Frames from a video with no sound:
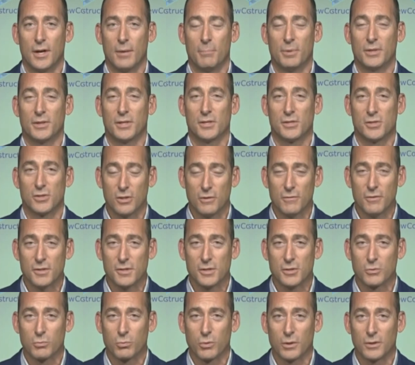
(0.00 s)
But the
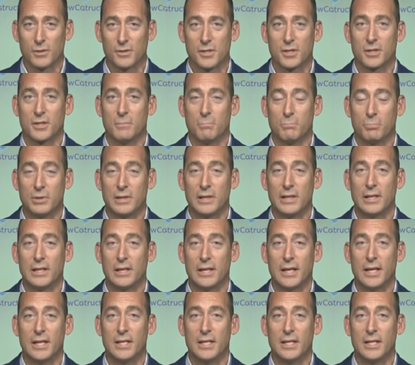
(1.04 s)
services world is a completely